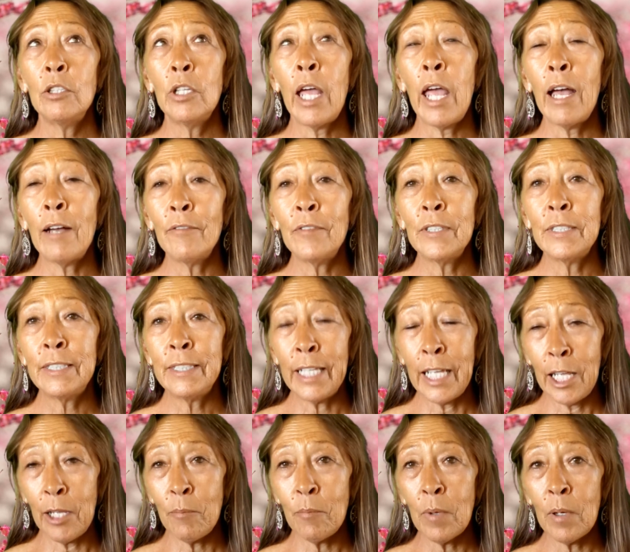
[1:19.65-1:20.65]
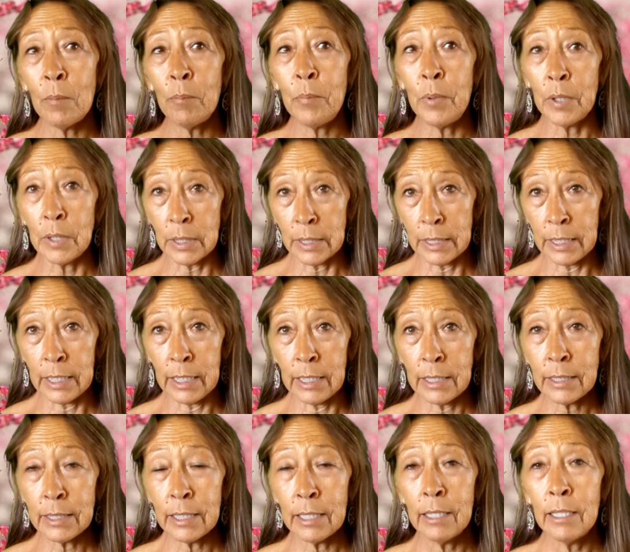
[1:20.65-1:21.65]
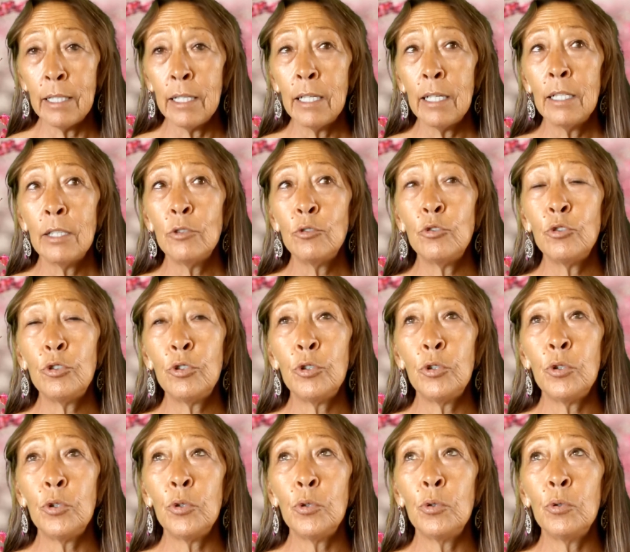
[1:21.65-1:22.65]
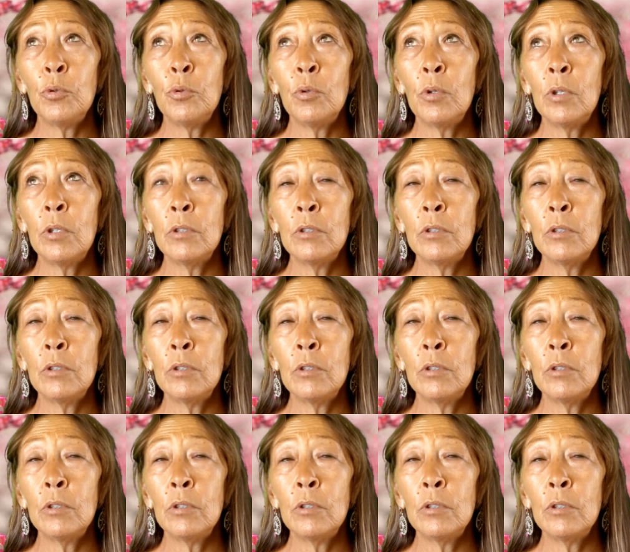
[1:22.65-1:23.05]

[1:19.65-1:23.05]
have the same abilities to